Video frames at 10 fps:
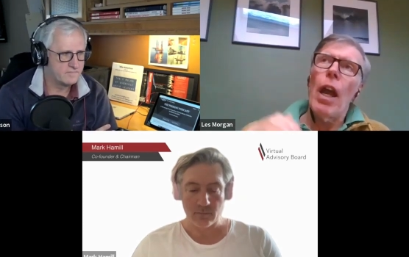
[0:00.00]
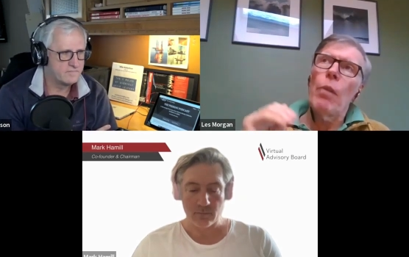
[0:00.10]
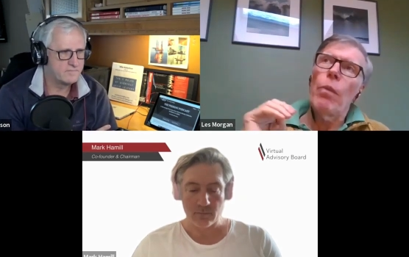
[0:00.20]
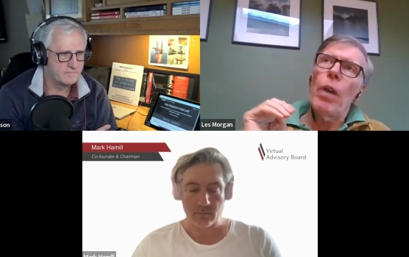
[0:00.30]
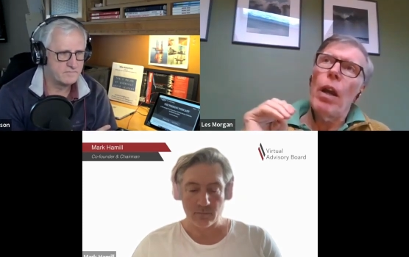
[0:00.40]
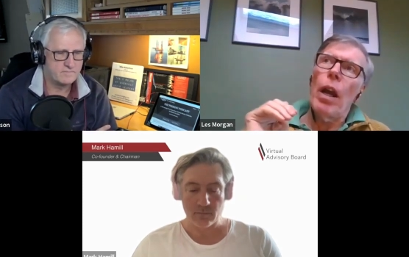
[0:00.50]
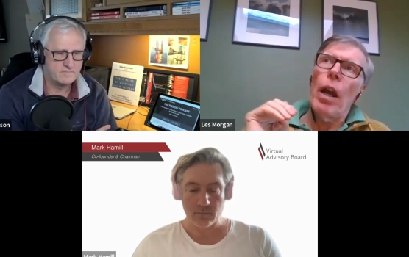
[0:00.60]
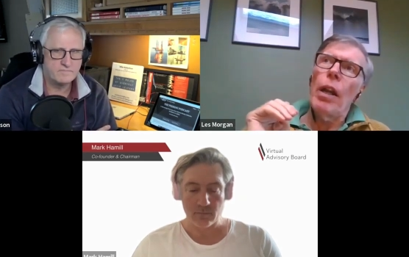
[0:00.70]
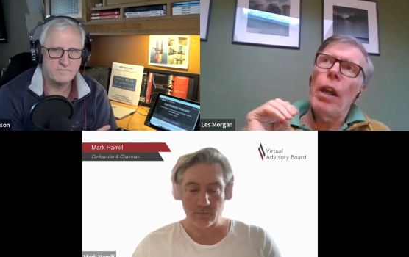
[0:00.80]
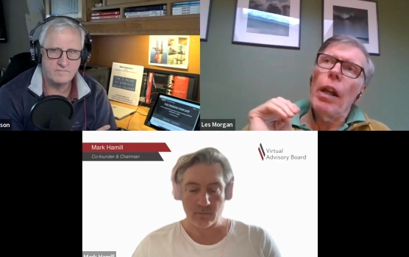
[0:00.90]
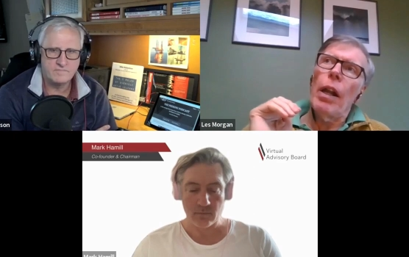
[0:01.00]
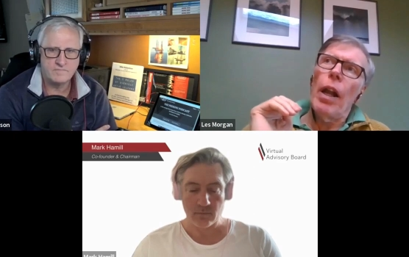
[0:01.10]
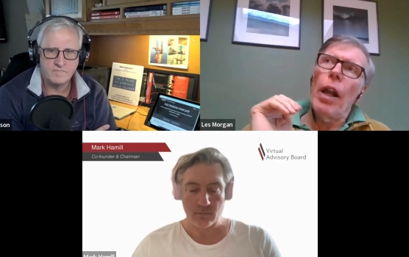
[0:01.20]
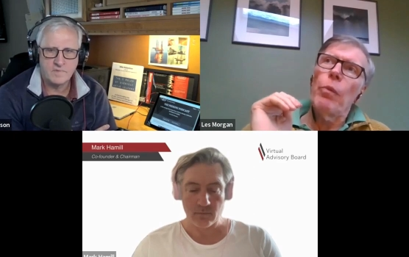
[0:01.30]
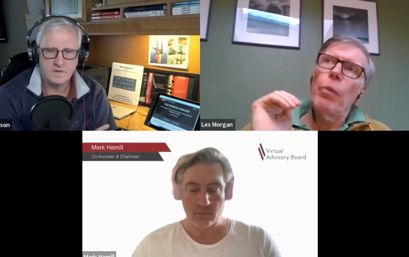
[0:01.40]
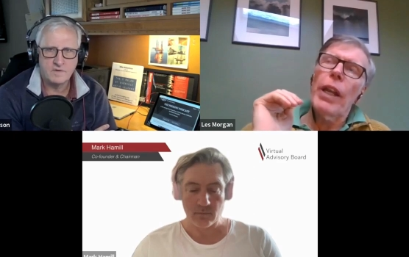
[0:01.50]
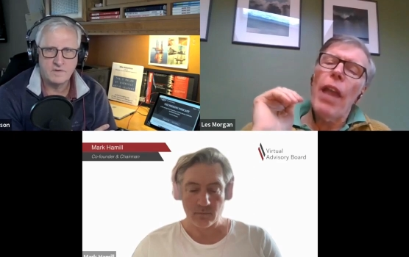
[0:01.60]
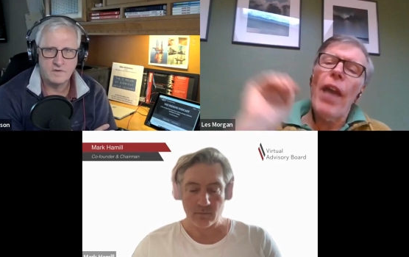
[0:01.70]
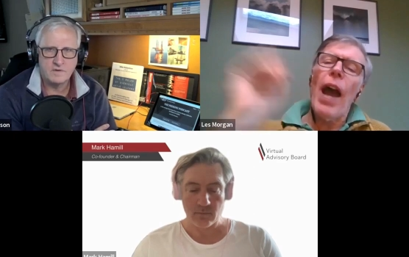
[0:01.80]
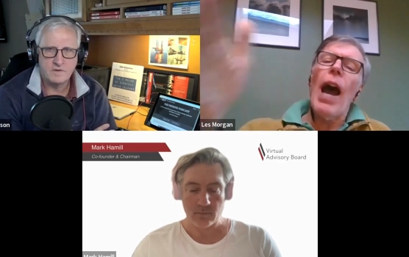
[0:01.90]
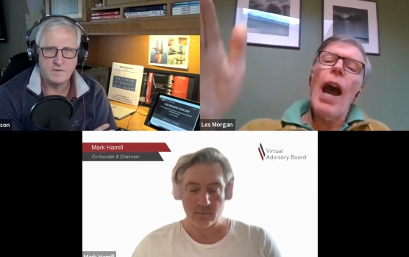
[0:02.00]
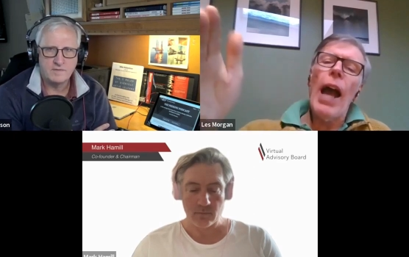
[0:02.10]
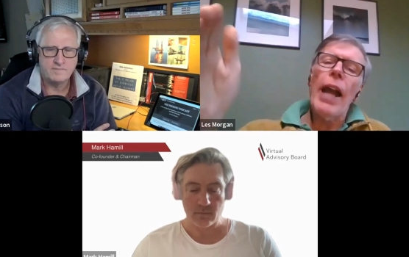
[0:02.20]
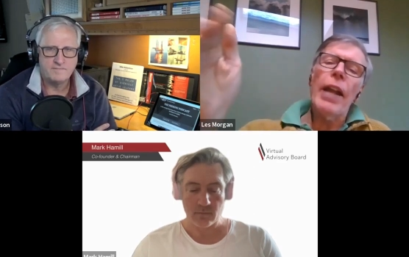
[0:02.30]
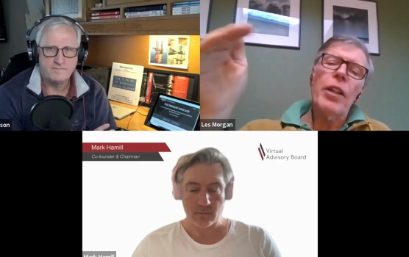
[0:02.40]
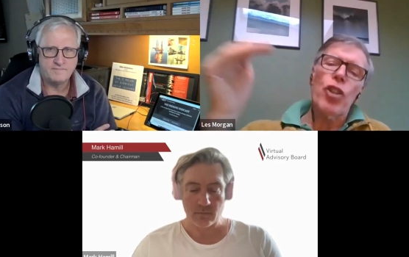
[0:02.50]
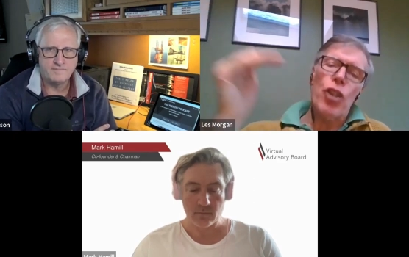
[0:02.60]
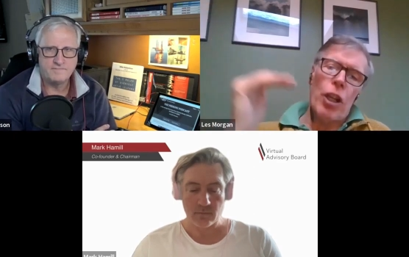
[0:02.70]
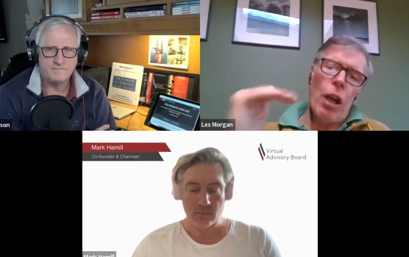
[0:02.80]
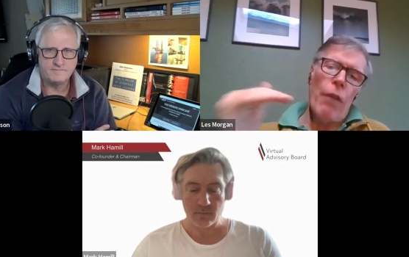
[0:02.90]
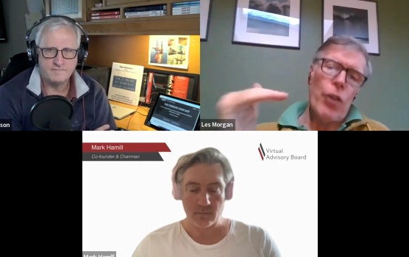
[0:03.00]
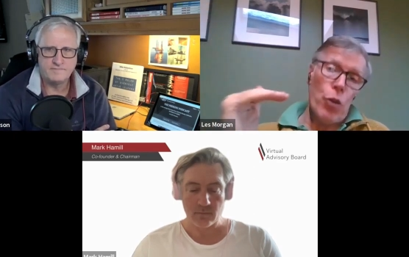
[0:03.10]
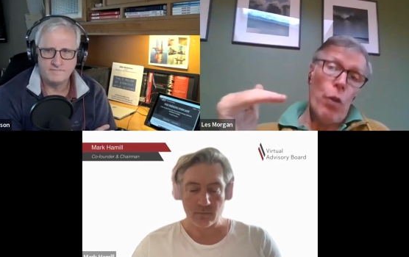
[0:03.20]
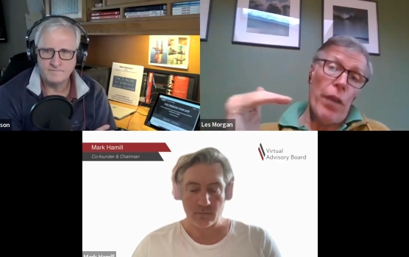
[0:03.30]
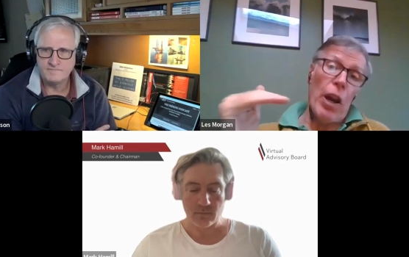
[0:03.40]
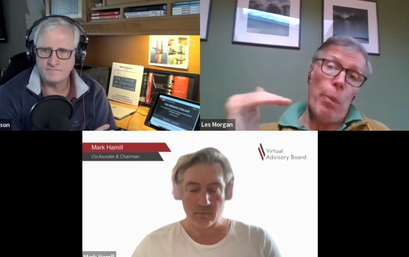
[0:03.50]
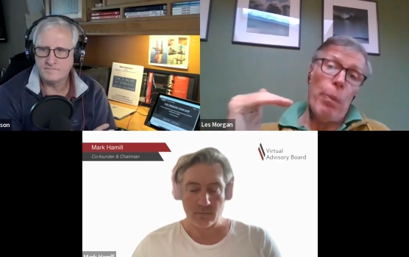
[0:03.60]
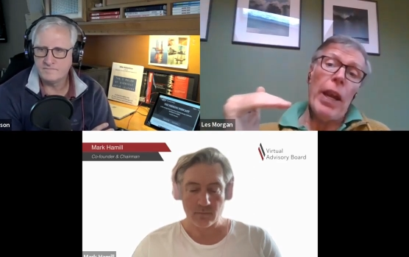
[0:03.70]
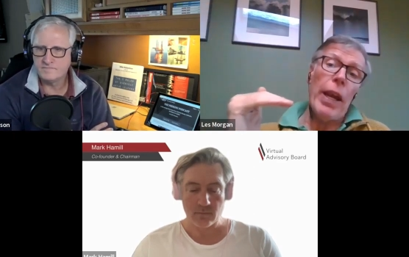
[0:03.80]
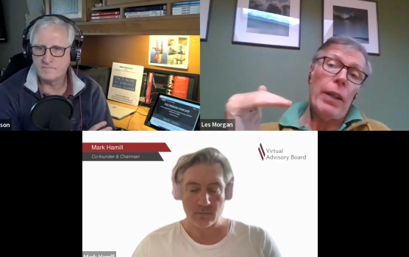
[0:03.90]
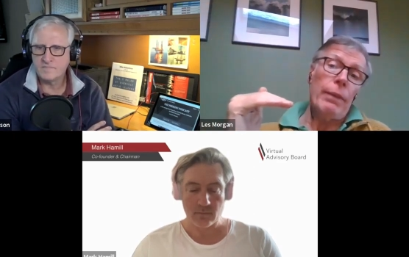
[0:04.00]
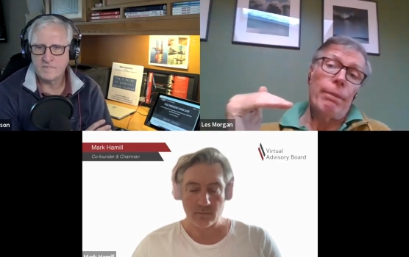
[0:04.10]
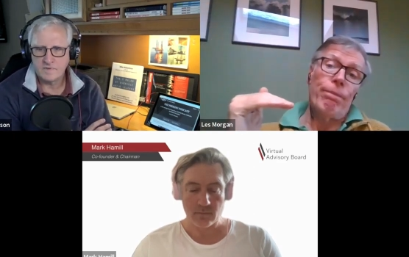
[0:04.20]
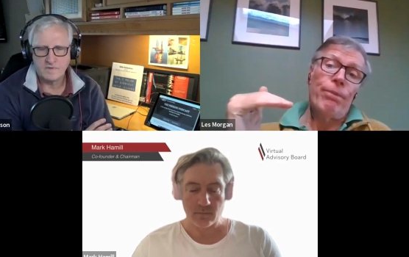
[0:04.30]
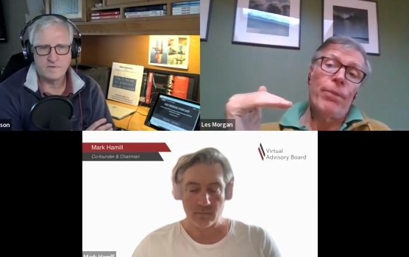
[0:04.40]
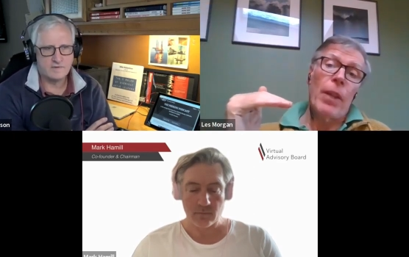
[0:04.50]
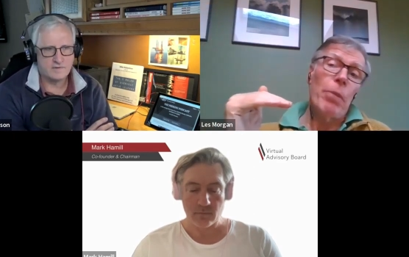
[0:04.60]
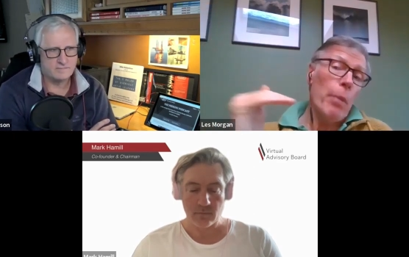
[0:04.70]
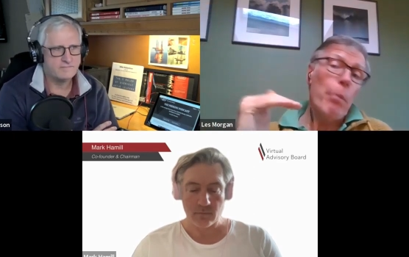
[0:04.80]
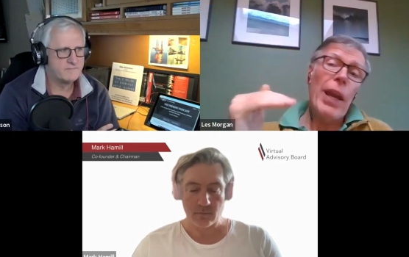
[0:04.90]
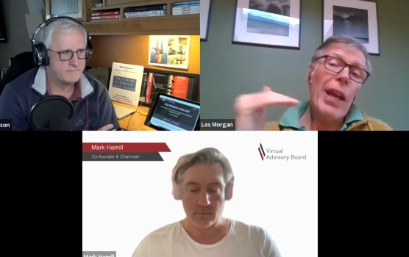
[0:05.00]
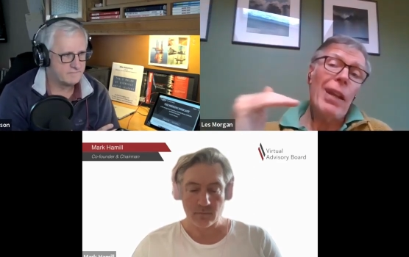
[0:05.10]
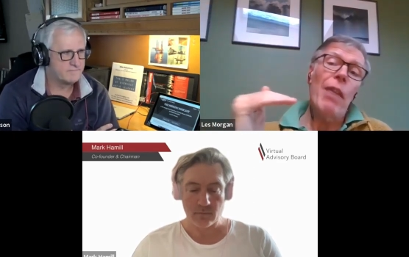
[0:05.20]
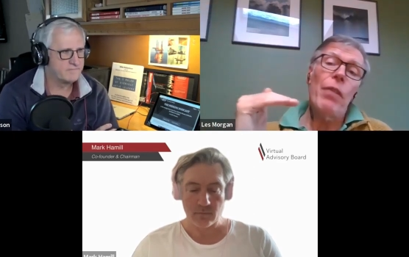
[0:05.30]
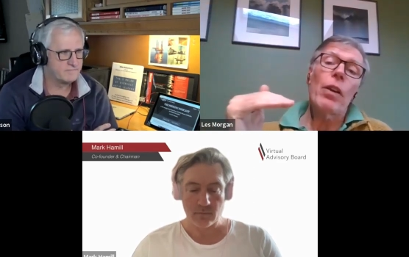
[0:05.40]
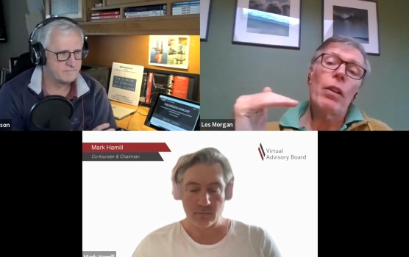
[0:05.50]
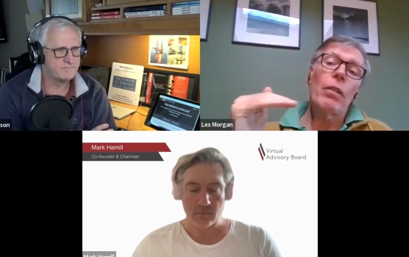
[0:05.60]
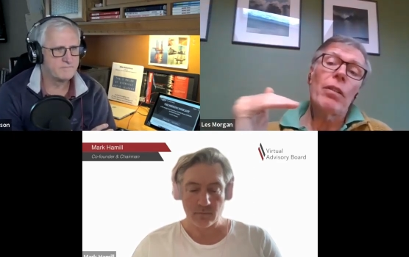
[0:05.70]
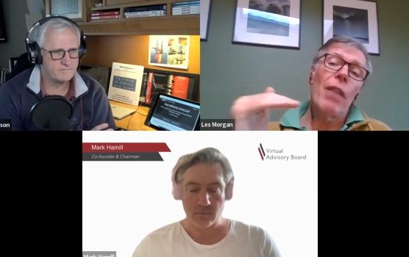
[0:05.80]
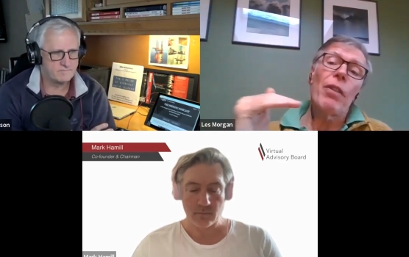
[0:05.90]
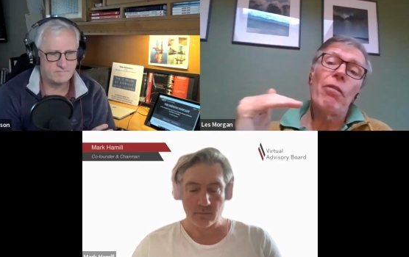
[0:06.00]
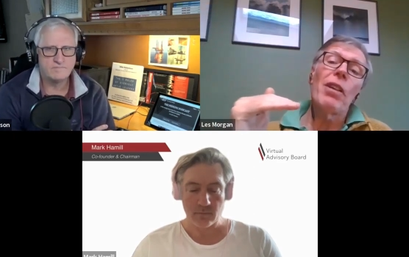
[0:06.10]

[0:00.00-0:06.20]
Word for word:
Speaker 1: And, and we get that high that just covers over our pain. But the pain never, never